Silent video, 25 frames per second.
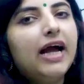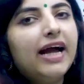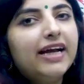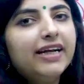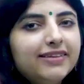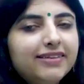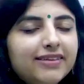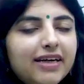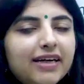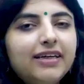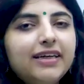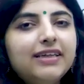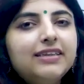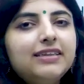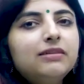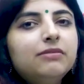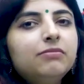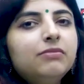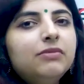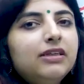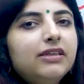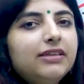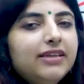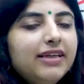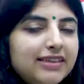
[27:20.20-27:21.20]

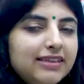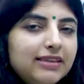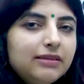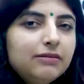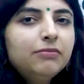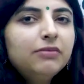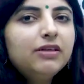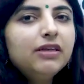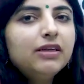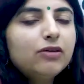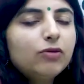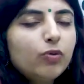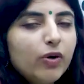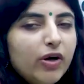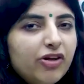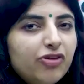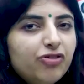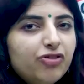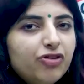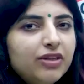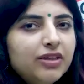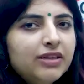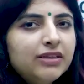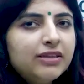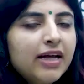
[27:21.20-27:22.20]
hexadecimal decimal
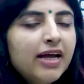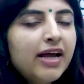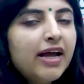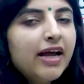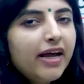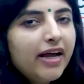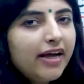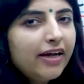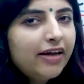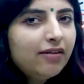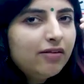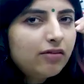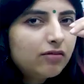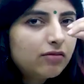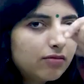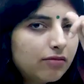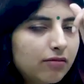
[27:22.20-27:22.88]
questions in